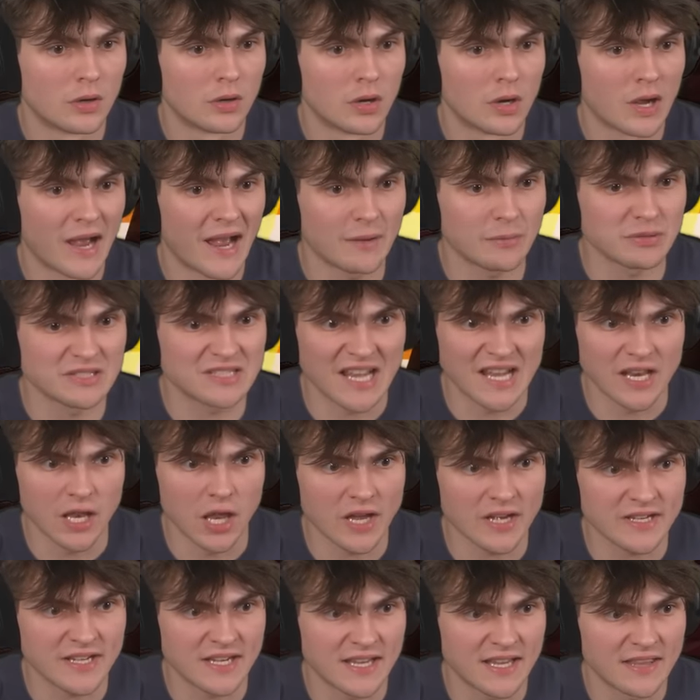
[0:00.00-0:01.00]
How is there
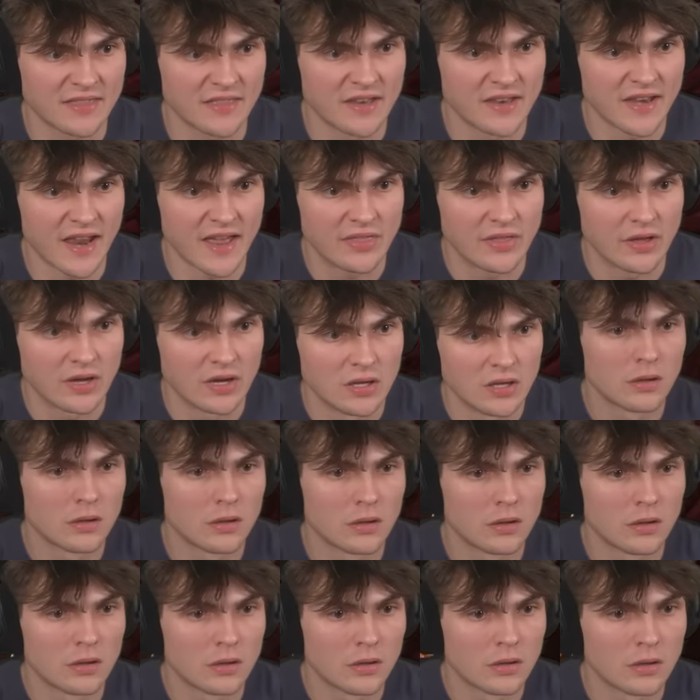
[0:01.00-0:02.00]
lightning in the nether?
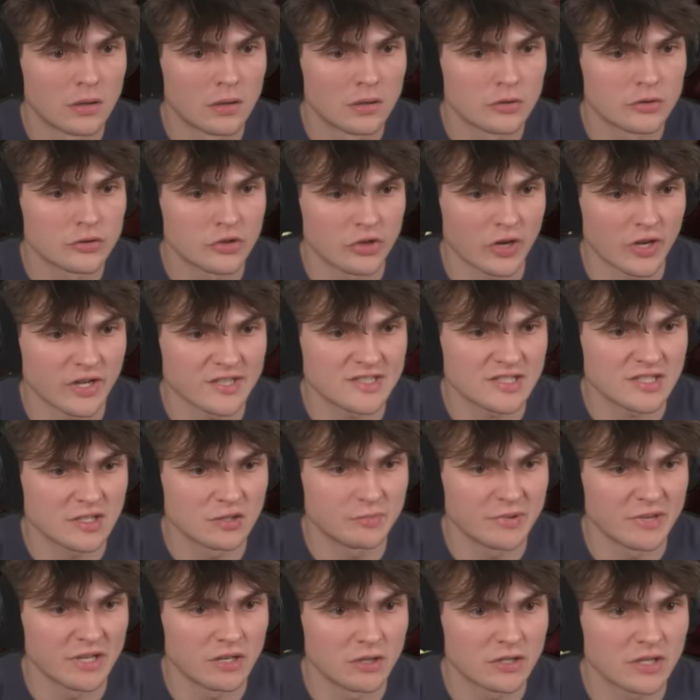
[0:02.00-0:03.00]
Should I still
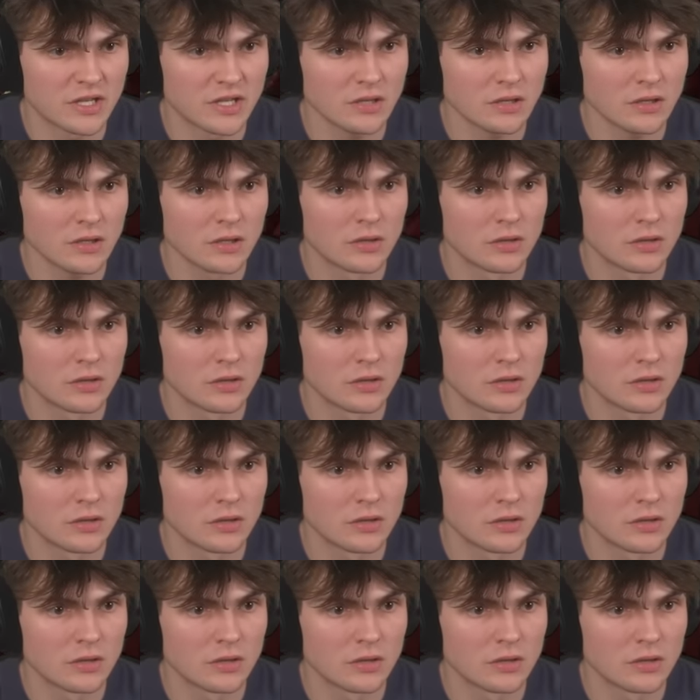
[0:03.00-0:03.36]
be looking?